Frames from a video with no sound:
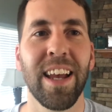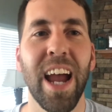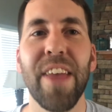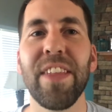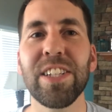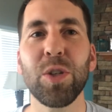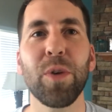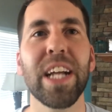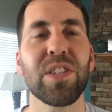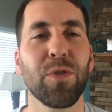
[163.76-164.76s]
And this
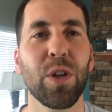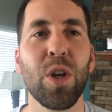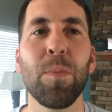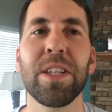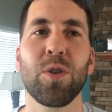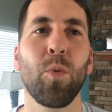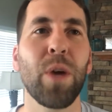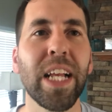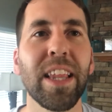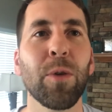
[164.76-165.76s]
creates for humans a
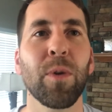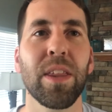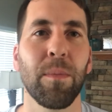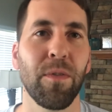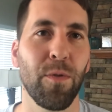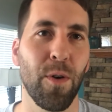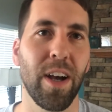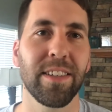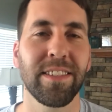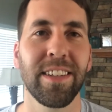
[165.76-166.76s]
weekly rhythm for
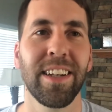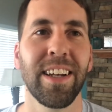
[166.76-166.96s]
us.